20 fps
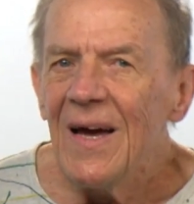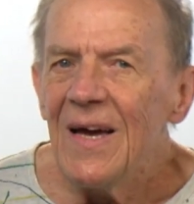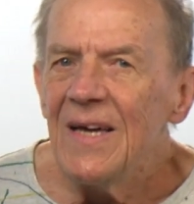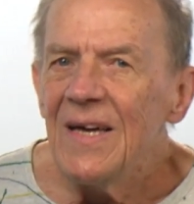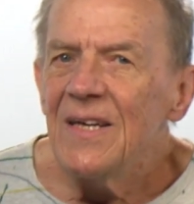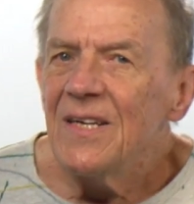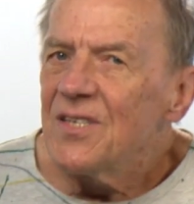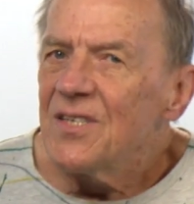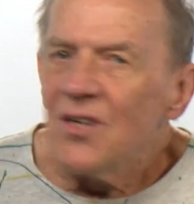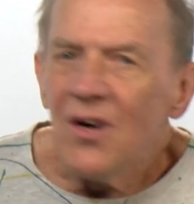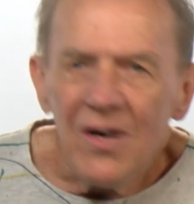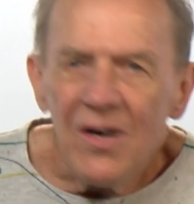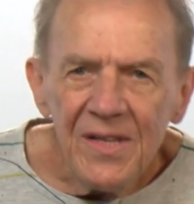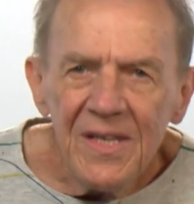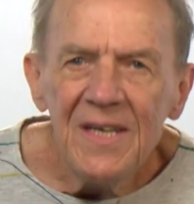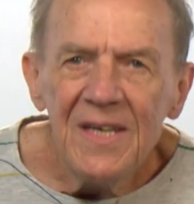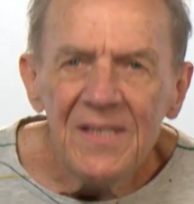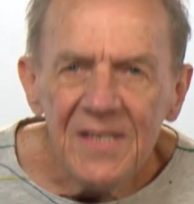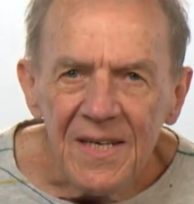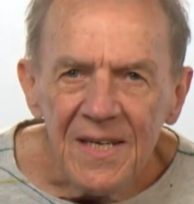It is on
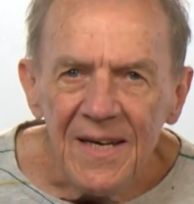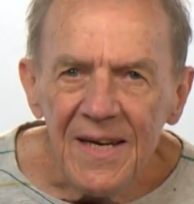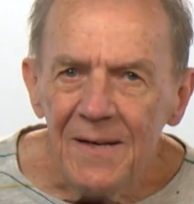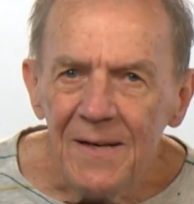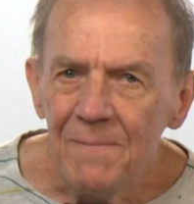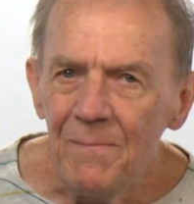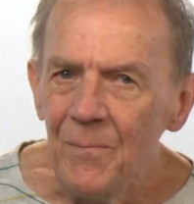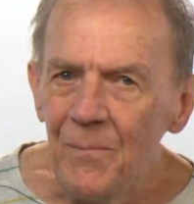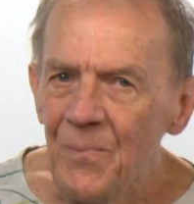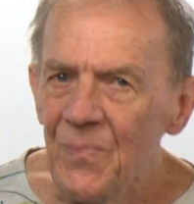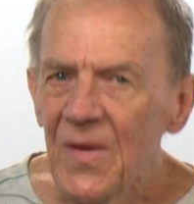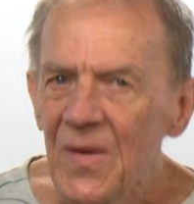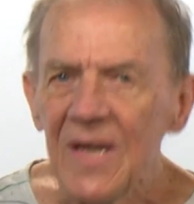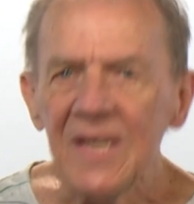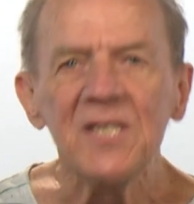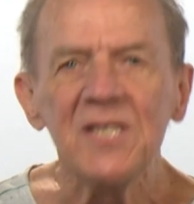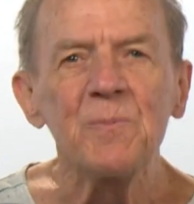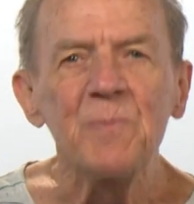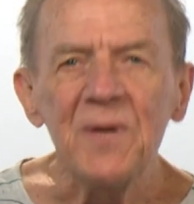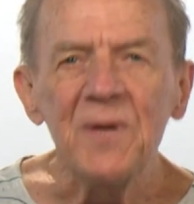the internet,
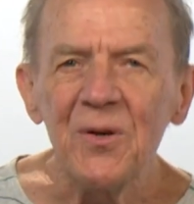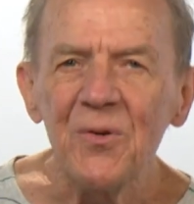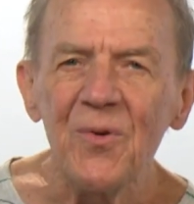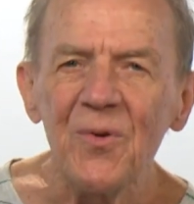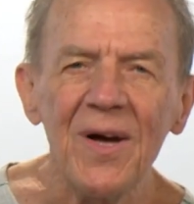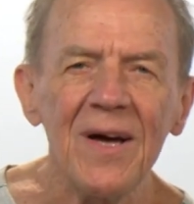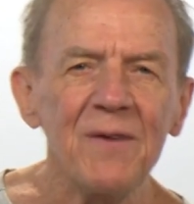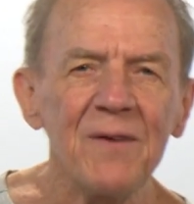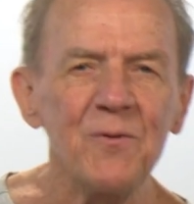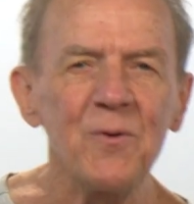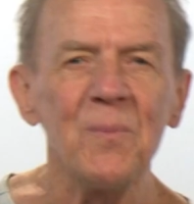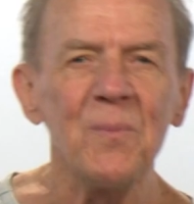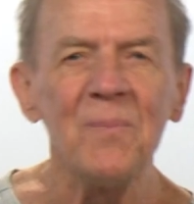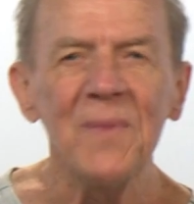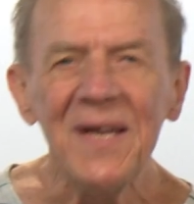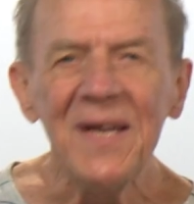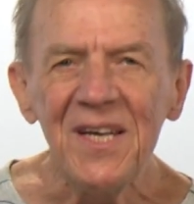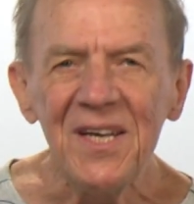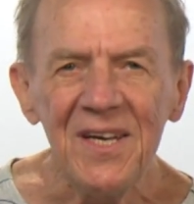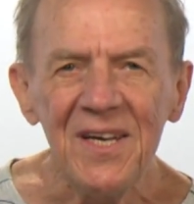it's been around for
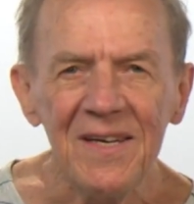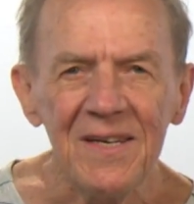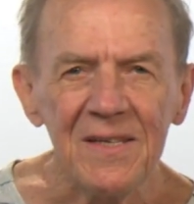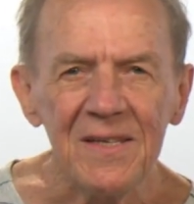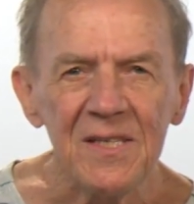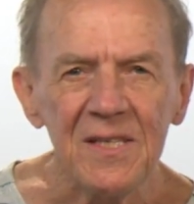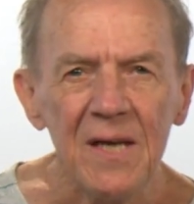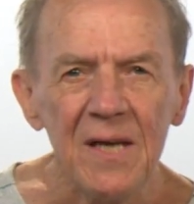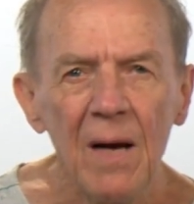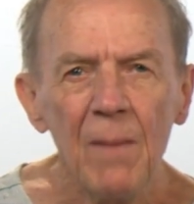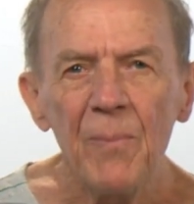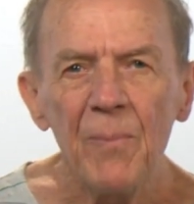many years,